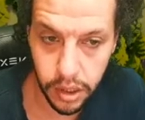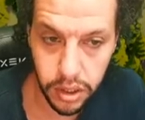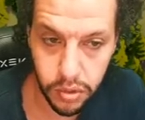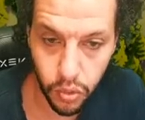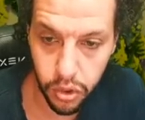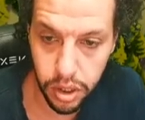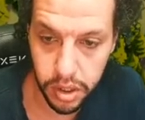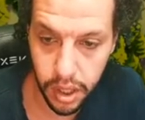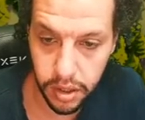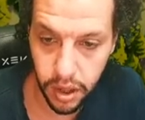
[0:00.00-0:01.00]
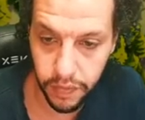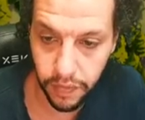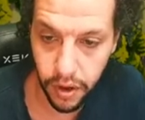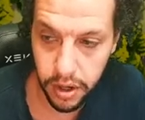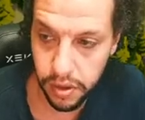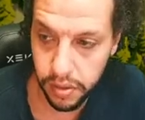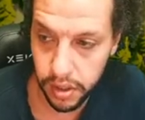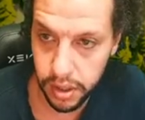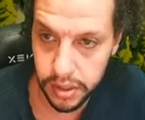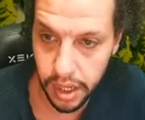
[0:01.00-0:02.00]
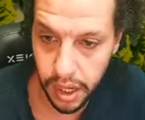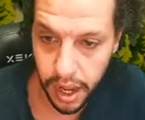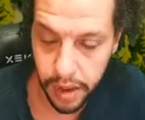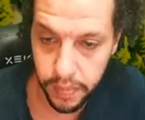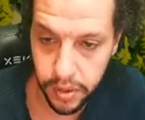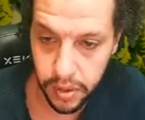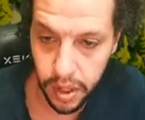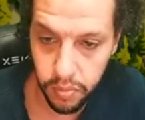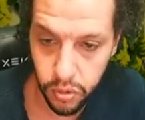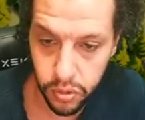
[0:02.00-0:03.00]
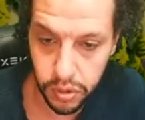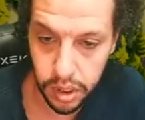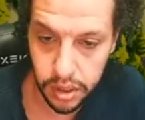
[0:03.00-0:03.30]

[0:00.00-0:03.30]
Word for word: I just worried that that fire thing's gonna happen in that mode.